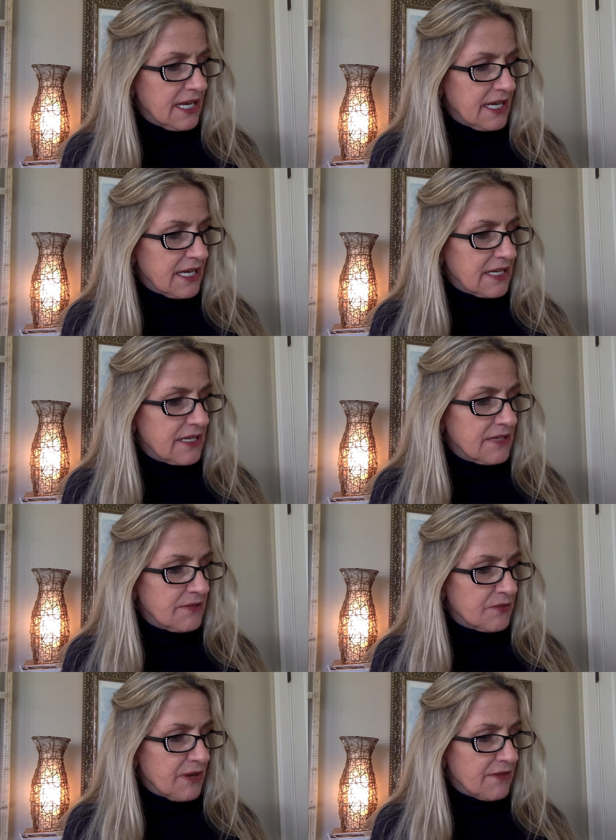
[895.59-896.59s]
in
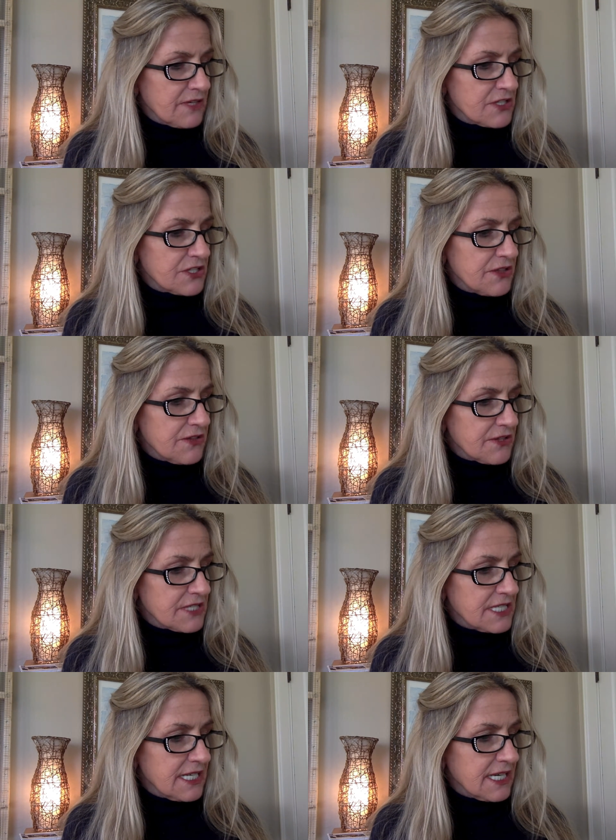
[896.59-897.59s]
Revelation
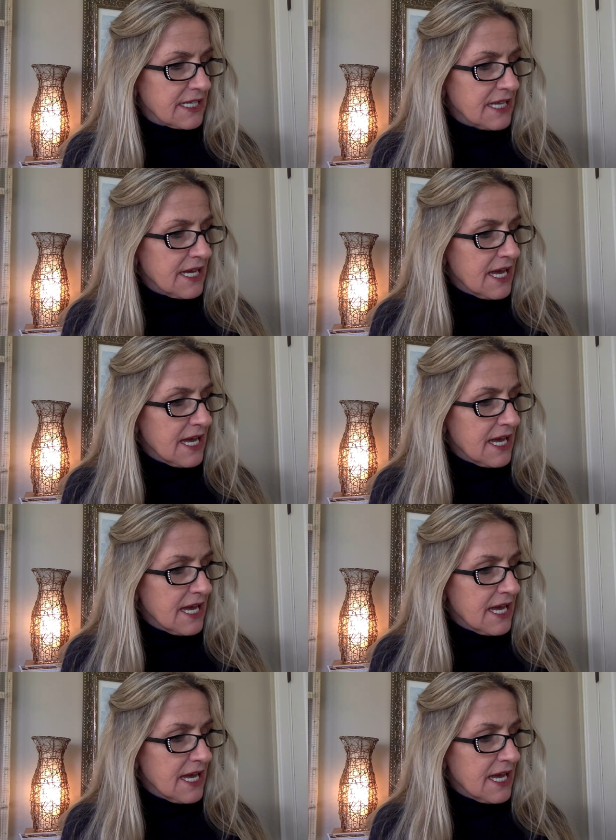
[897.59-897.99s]
13.